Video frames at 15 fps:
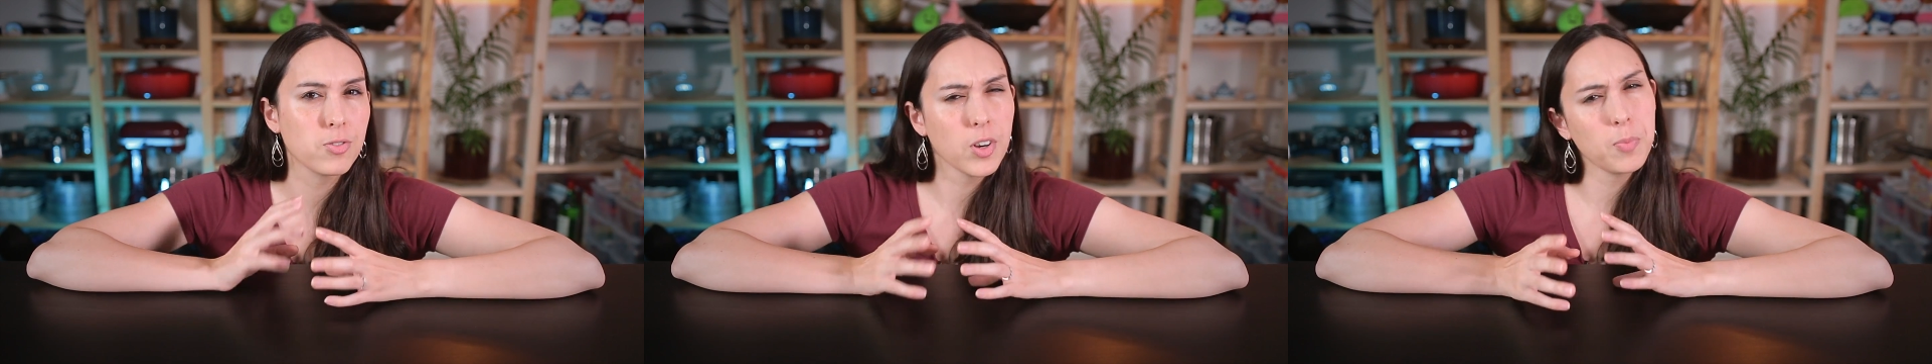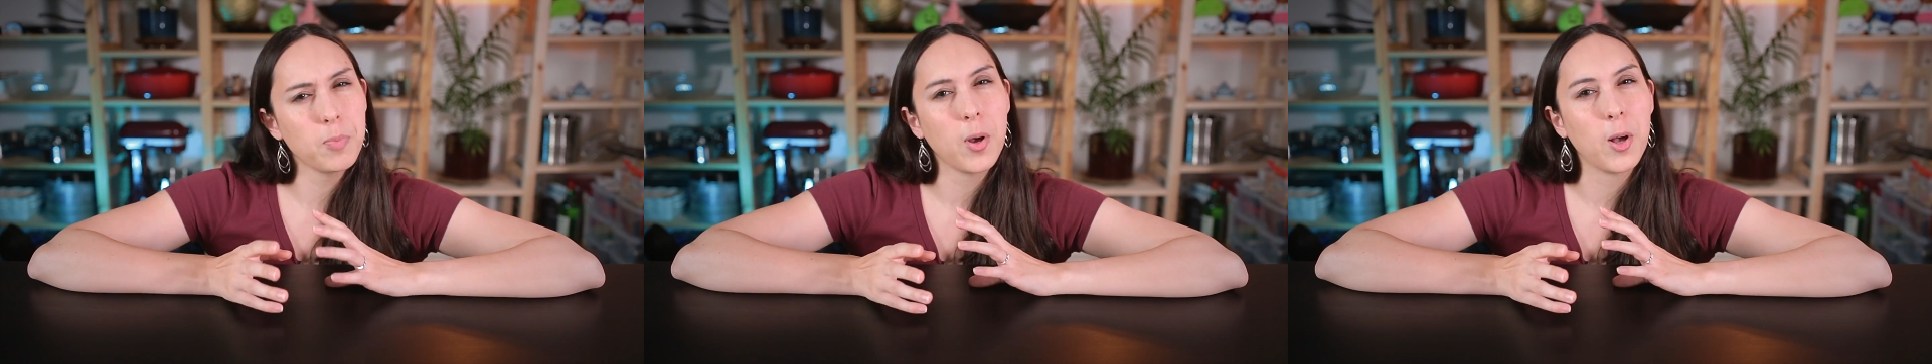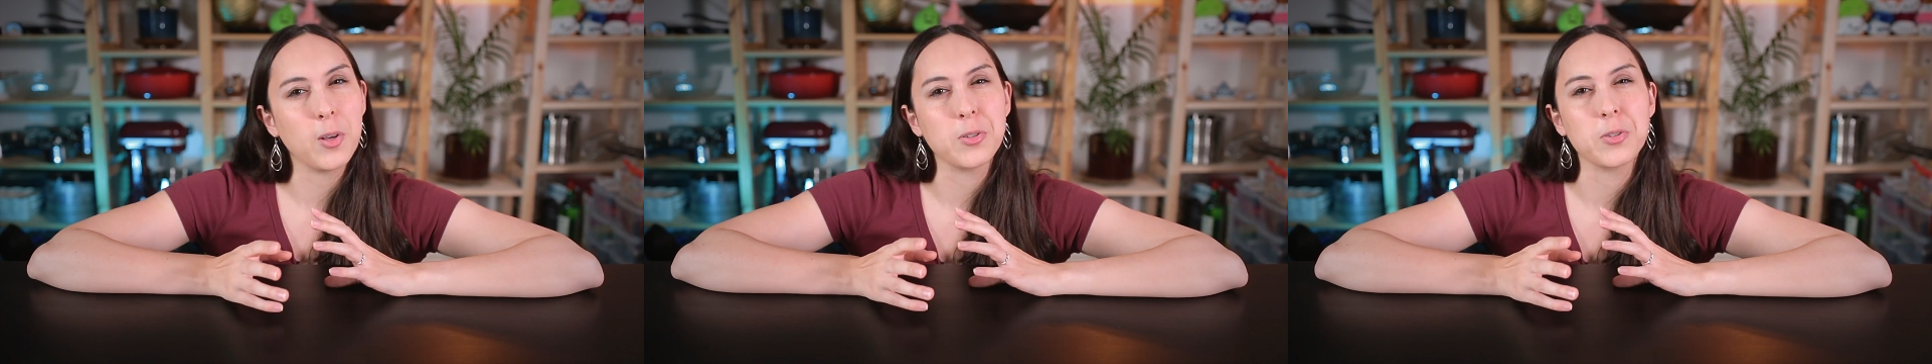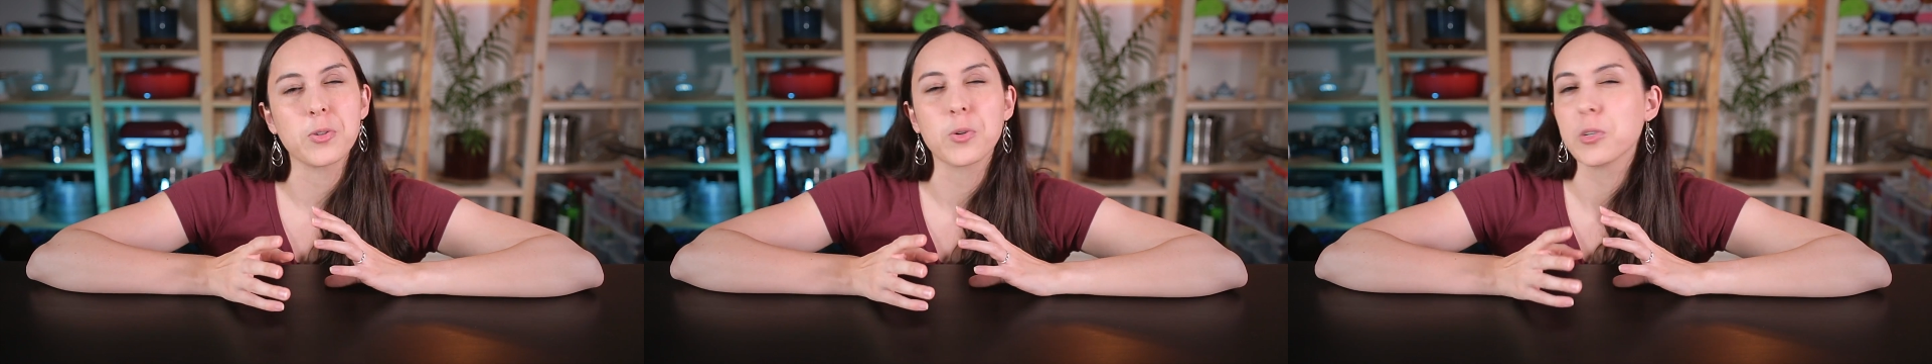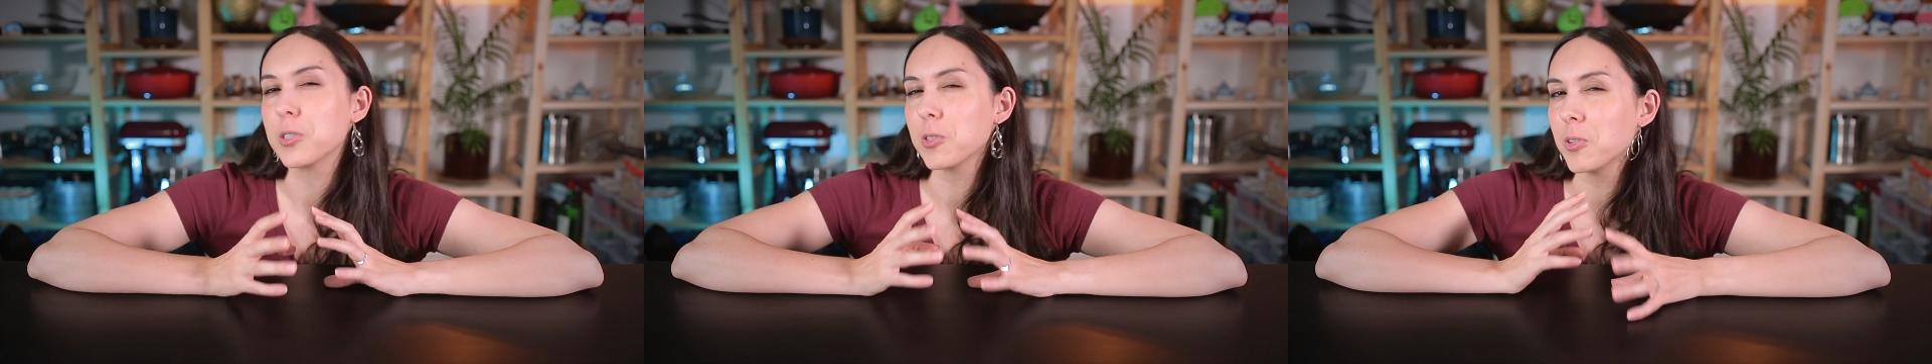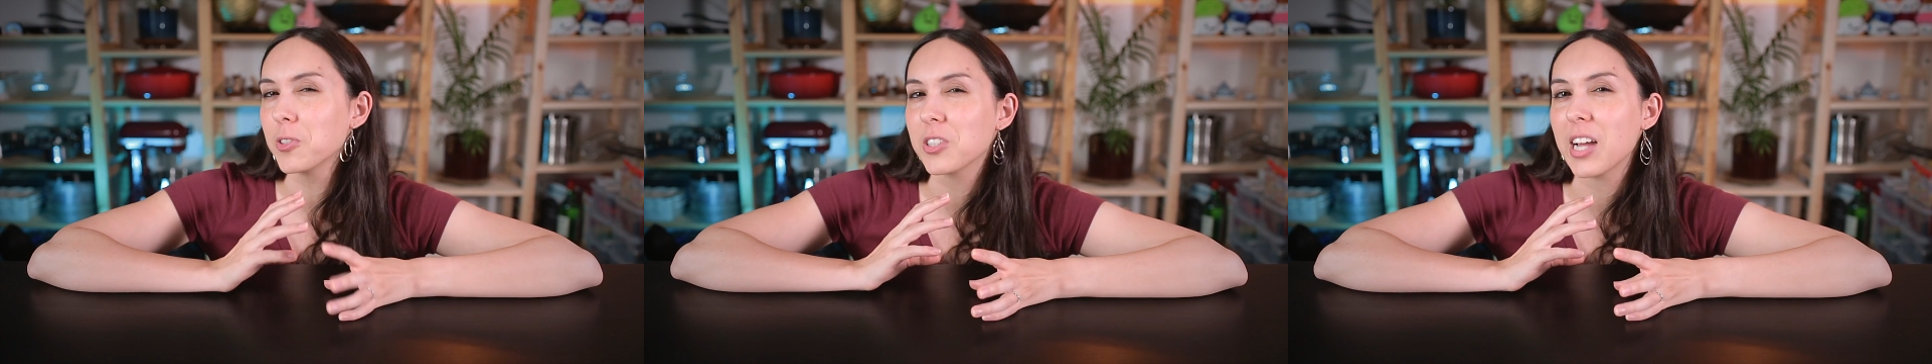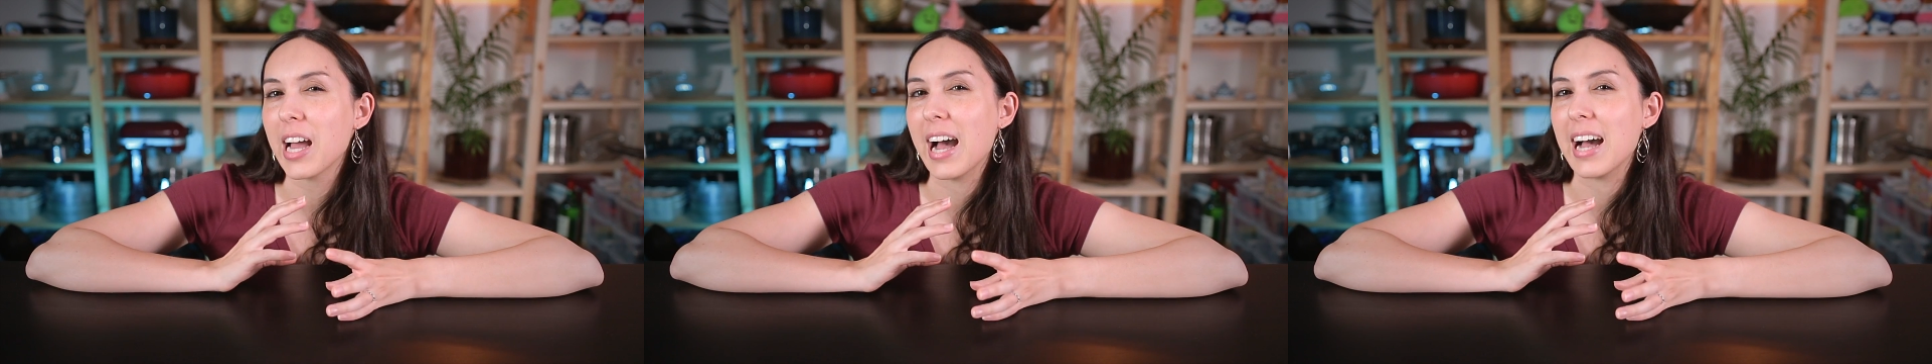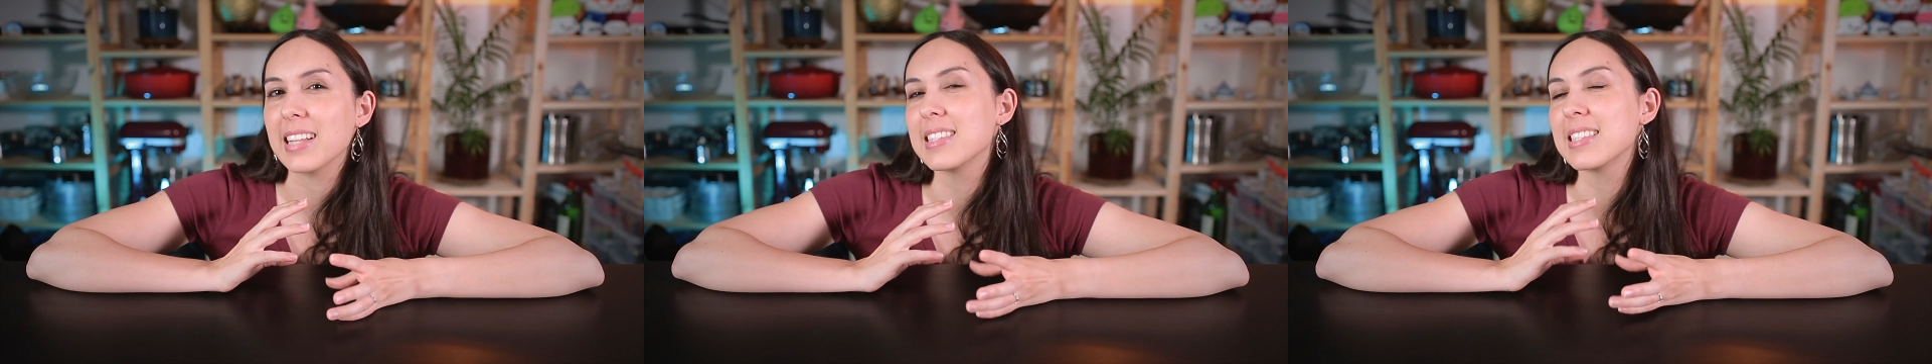footballs or soldier
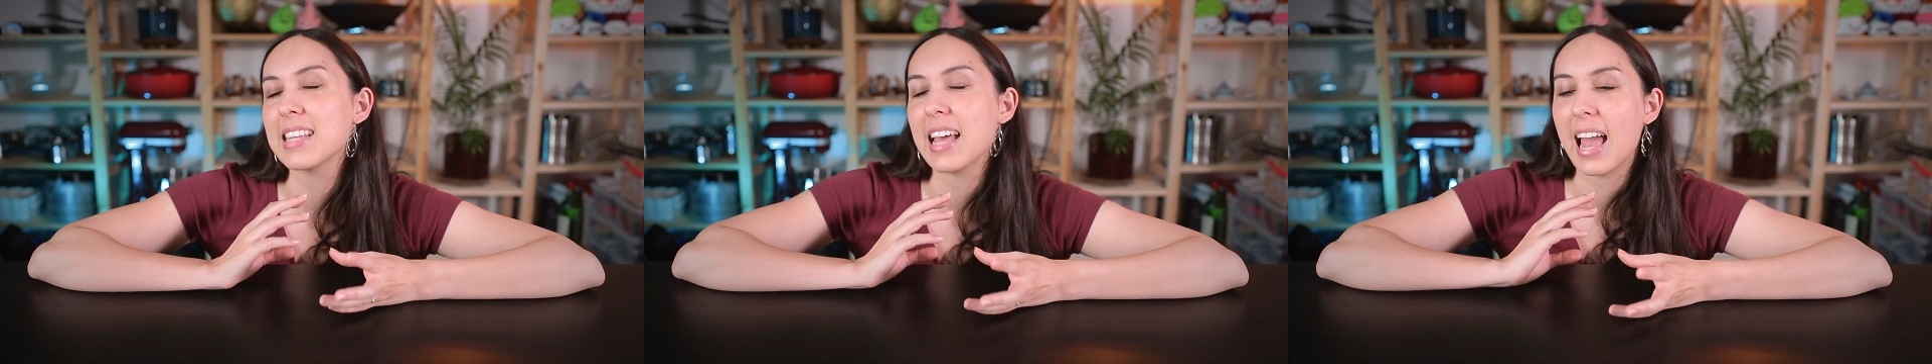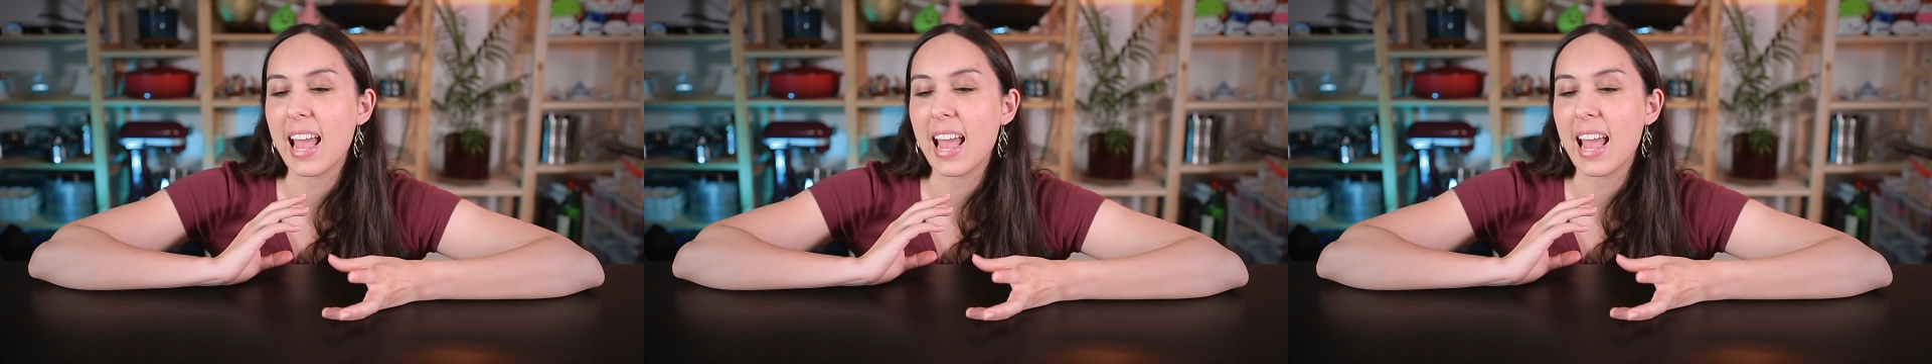hats,